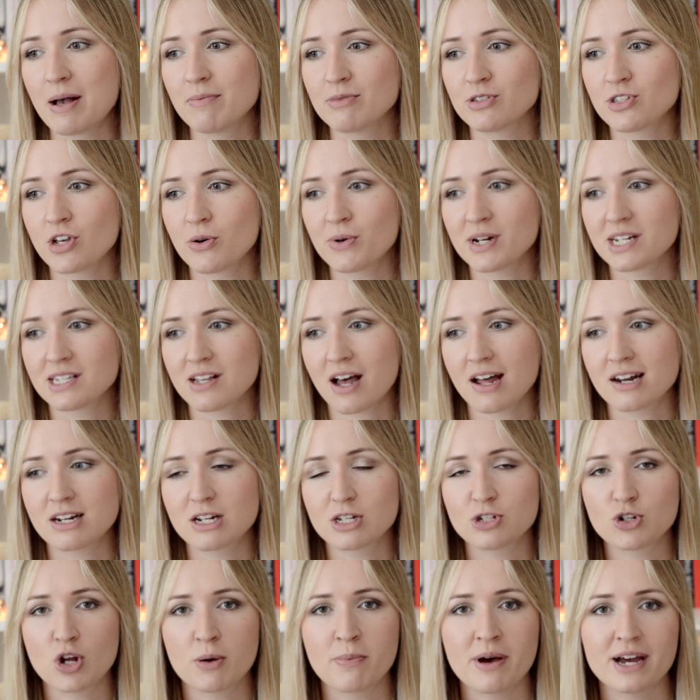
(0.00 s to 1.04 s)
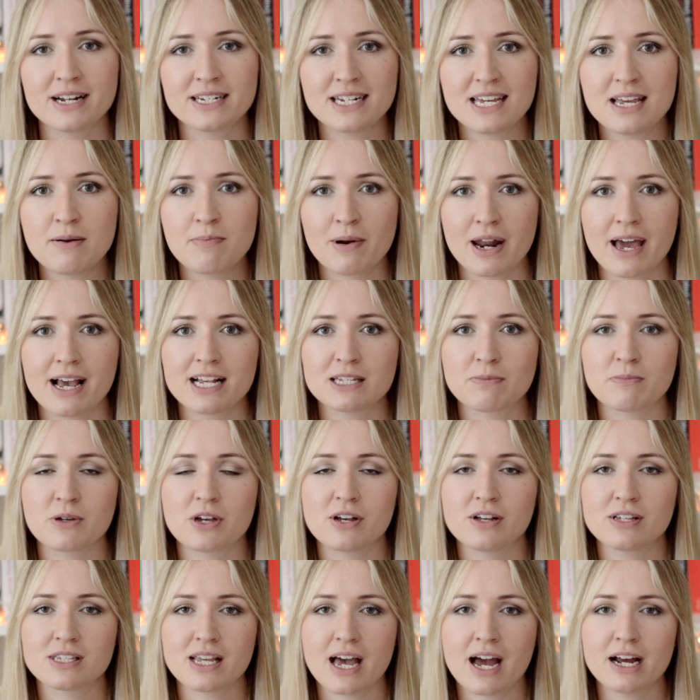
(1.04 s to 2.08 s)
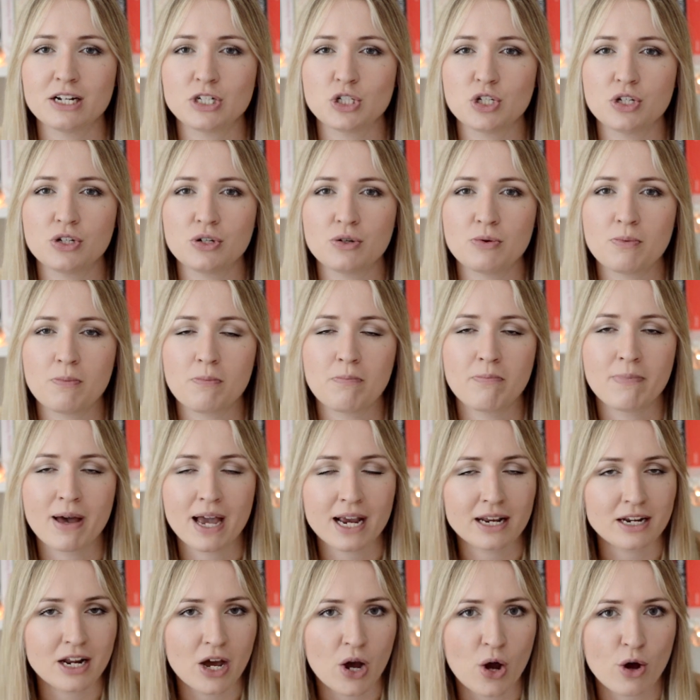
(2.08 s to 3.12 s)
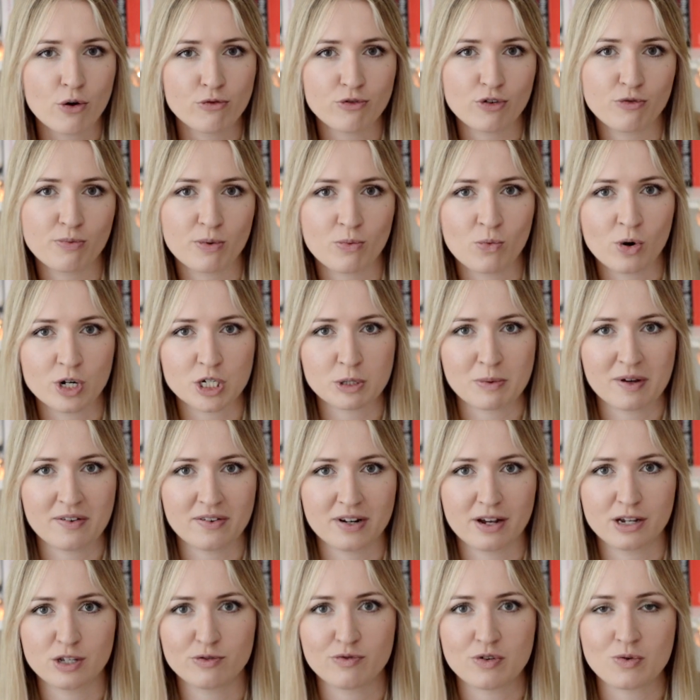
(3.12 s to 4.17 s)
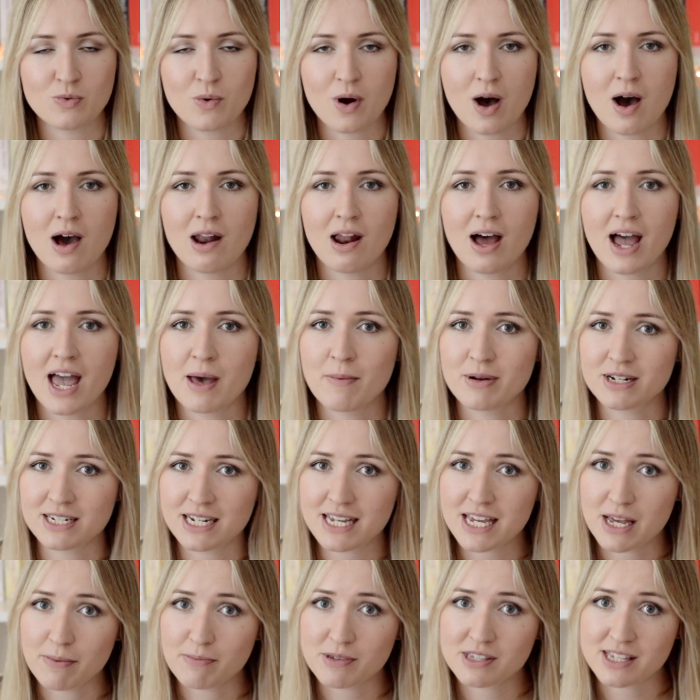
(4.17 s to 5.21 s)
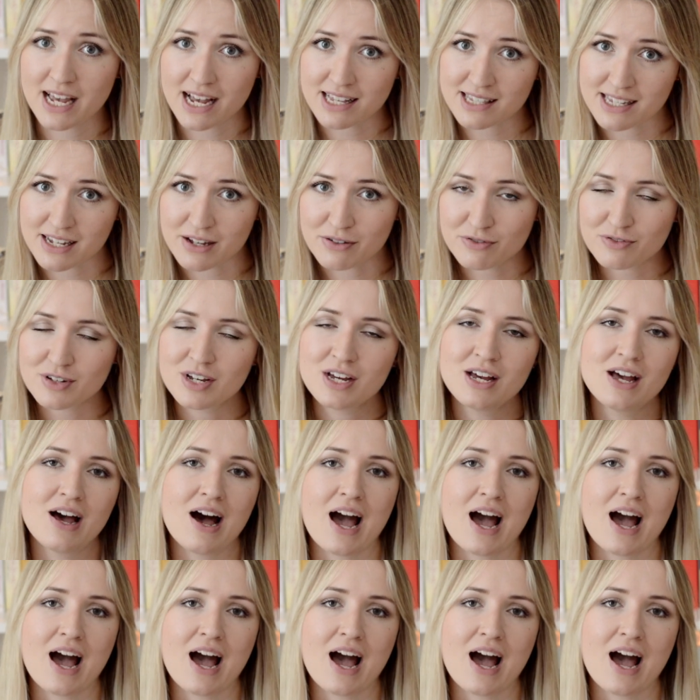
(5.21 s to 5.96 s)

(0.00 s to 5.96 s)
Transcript: So we decided to stop at a tea place, because as you may know, if you've been watching my videos for a while, I am a tea obsessive.